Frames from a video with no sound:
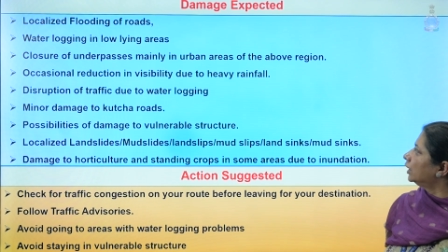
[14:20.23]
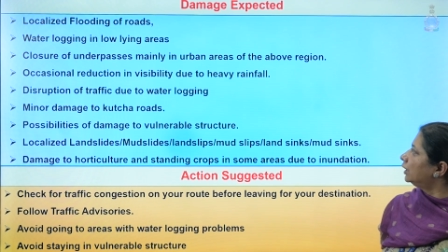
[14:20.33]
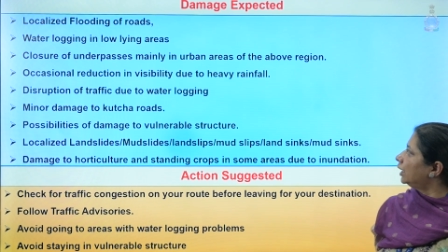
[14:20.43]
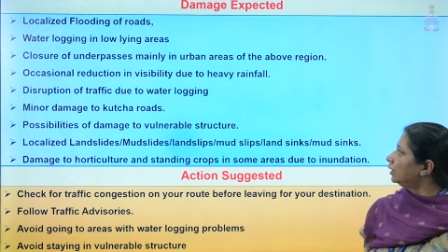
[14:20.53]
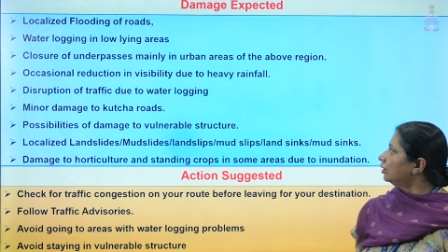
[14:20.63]

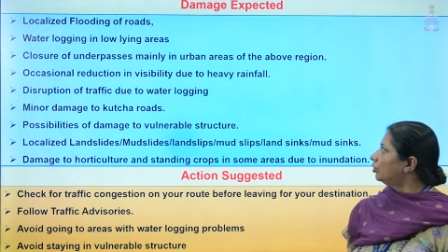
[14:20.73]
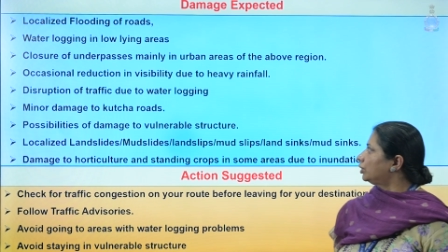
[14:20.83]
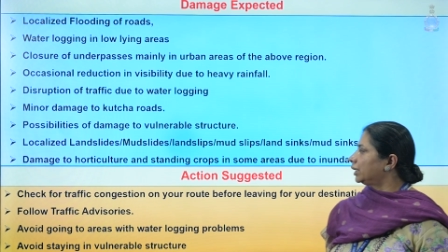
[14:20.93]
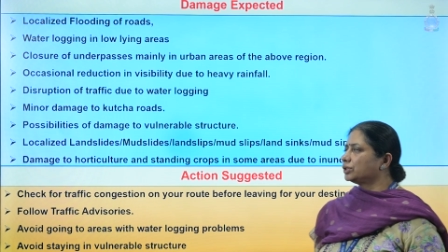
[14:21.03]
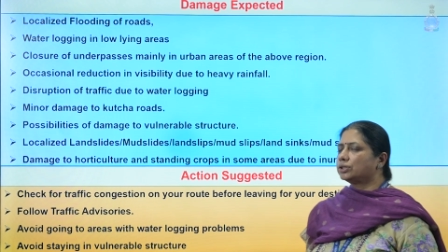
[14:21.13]
then
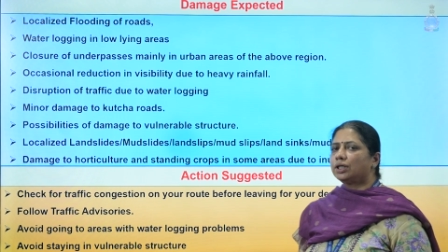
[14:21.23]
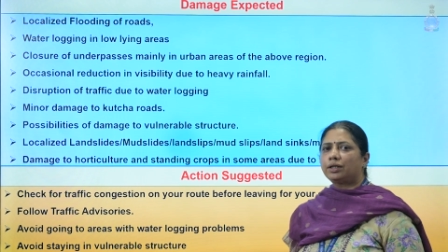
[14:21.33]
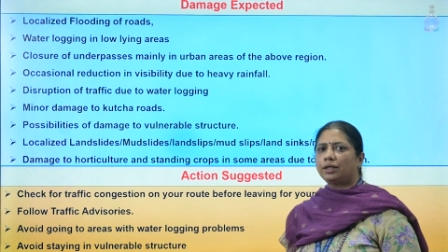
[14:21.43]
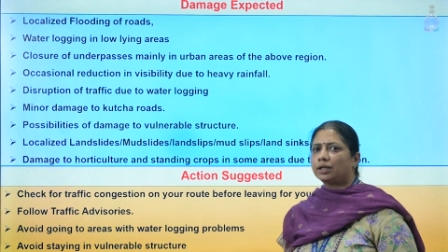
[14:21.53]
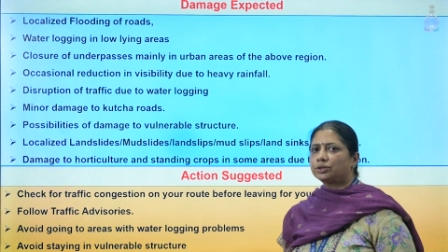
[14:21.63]
occasional
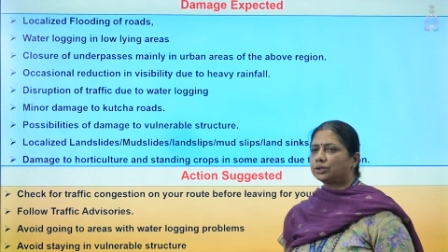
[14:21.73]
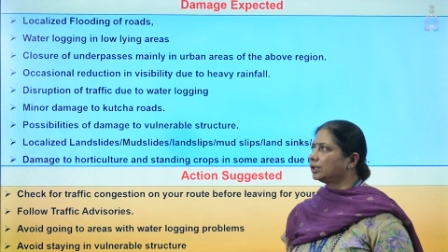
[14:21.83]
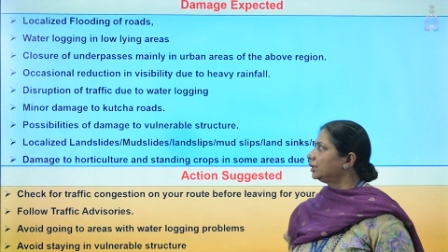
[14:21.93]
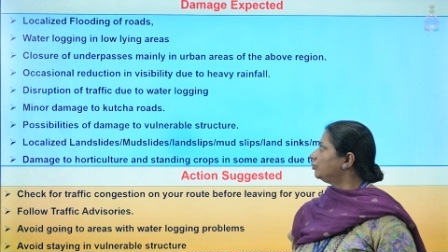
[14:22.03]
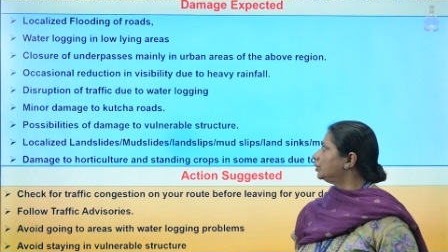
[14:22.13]

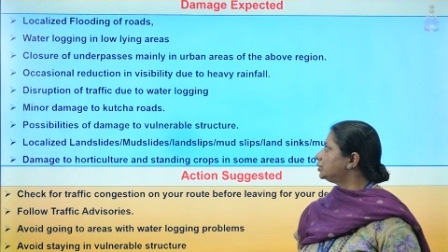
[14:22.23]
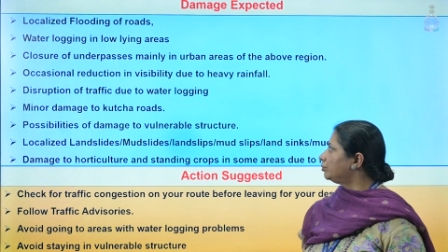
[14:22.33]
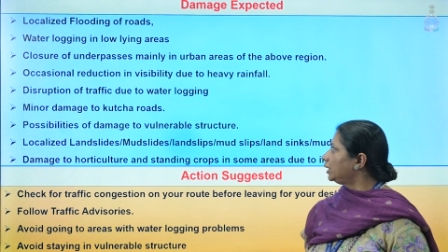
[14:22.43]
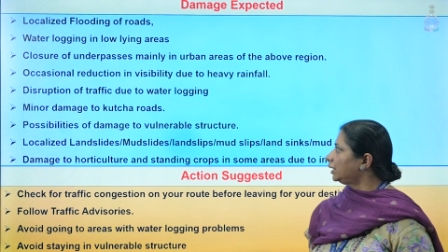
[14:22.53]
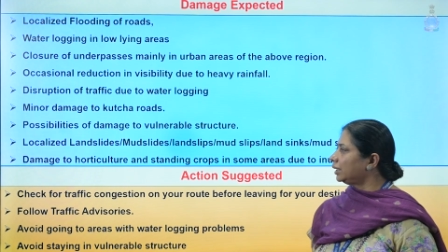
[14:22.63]
reduction in
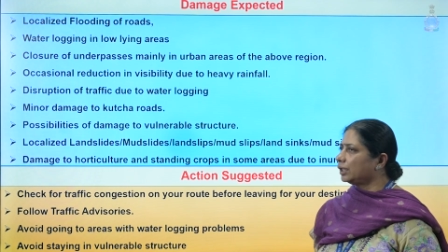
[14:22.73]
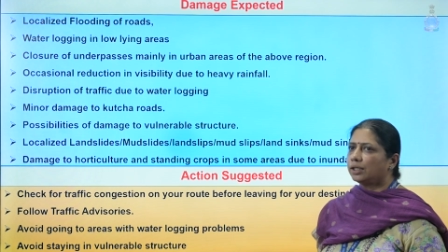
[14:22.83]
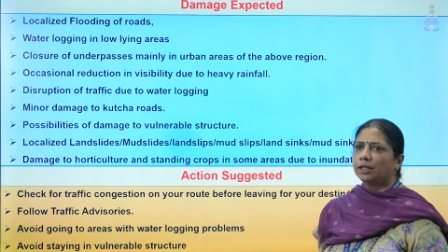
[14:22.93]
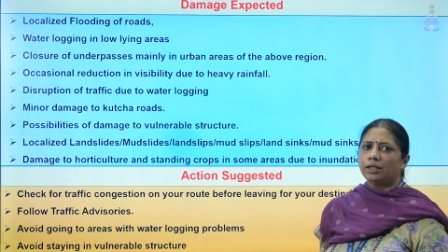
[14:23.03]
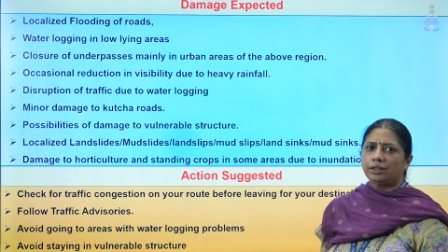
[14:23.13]
visibility,
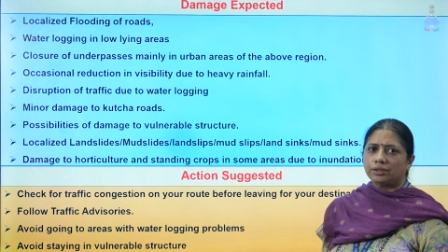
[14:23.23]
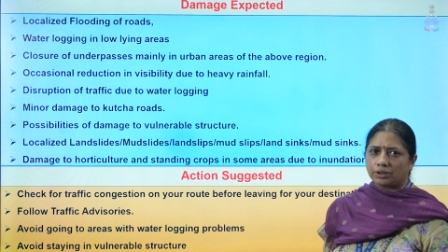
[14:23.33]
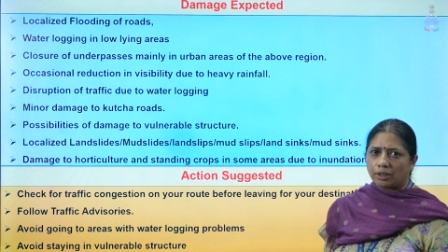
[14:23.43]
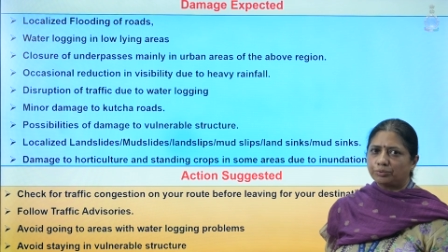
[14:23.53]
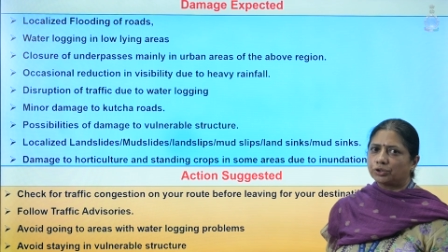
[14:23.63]

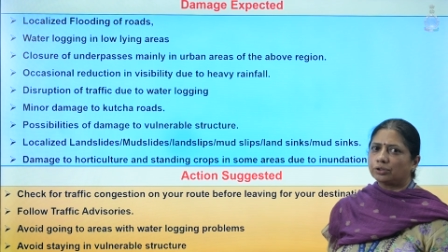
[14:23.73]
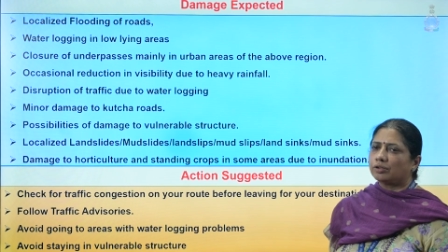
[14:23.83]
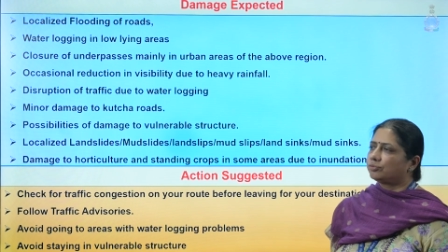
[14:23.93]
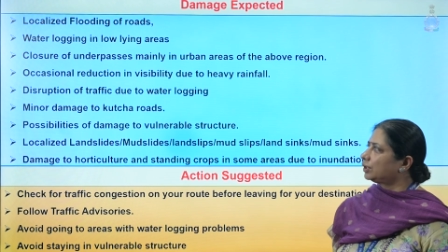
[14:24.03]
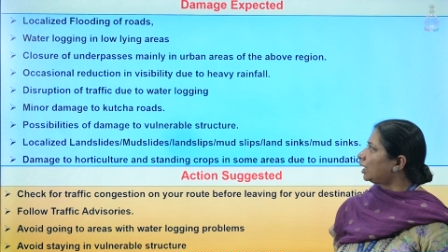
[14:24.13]
disruption
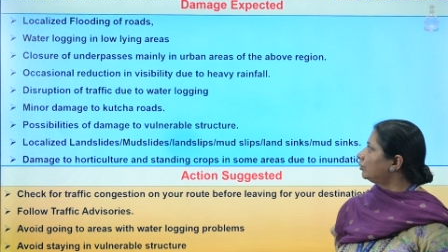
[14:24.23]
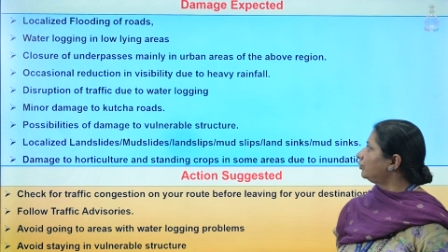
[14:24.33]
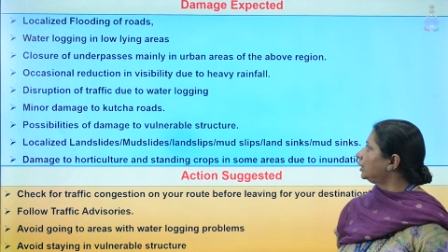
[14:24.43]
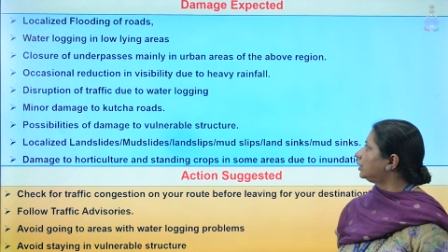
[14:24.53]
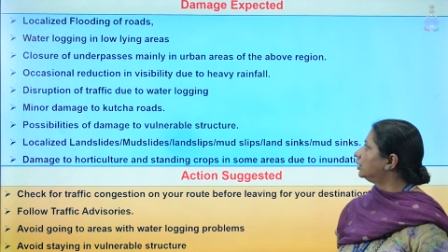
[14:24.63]
of
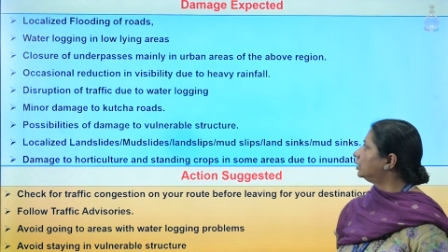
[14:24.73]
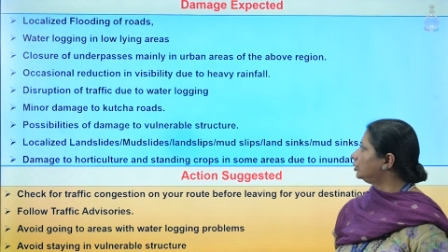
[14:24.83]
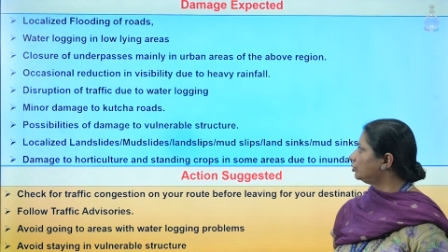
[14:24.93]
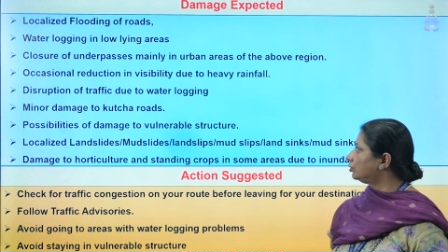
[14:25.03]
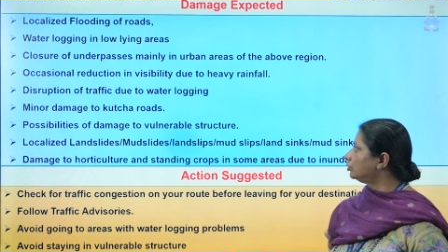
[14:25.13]
traffic
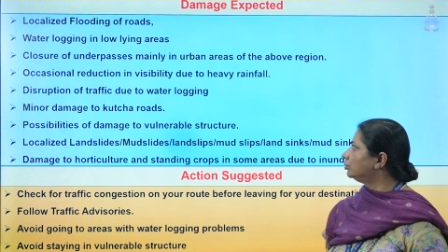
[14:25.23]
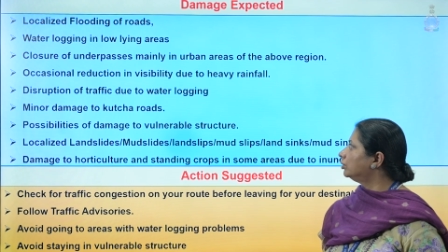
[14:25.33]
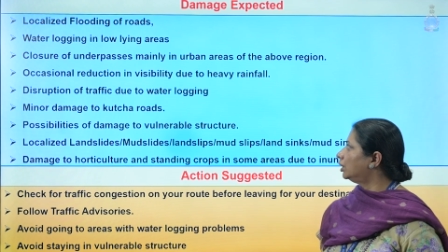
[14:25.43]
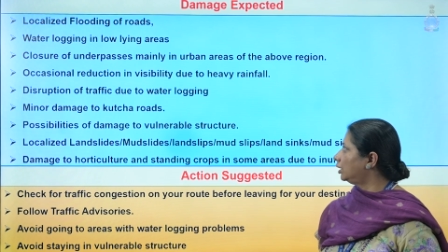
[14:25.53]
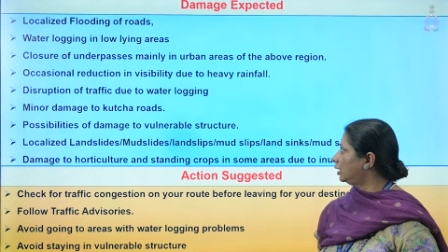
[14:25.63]
due to
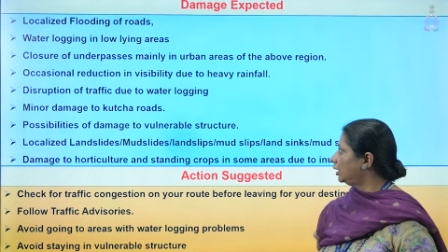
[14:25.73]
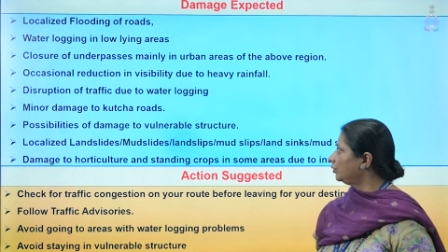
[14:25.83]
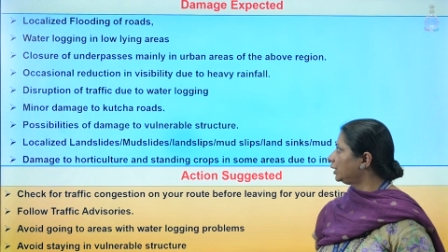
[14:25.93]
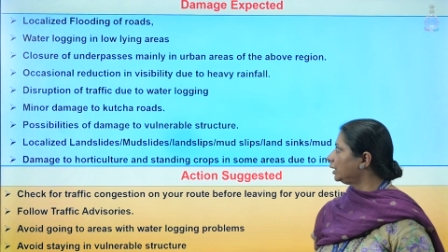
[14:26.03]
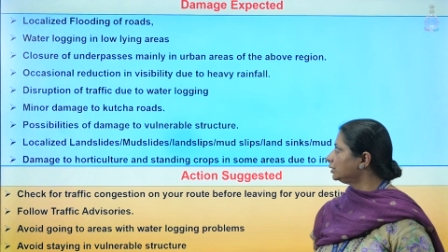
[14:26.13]

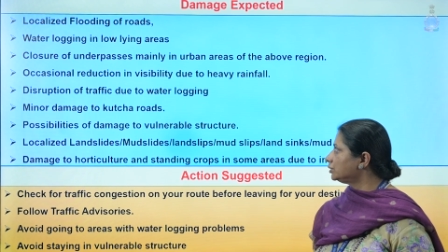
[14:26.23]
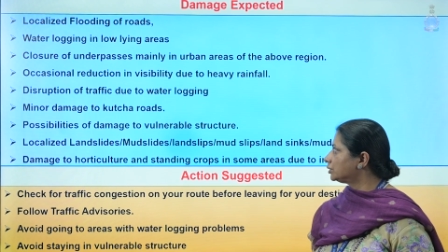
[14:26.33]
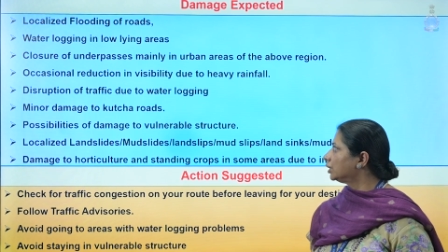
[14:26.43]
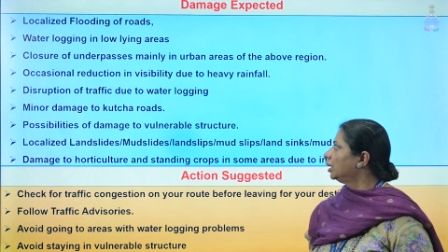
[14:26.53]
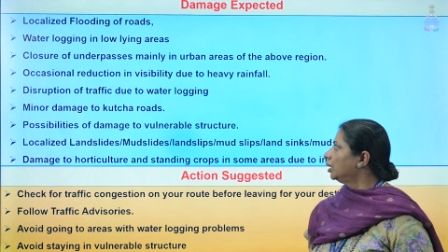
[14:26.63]
heavy rains,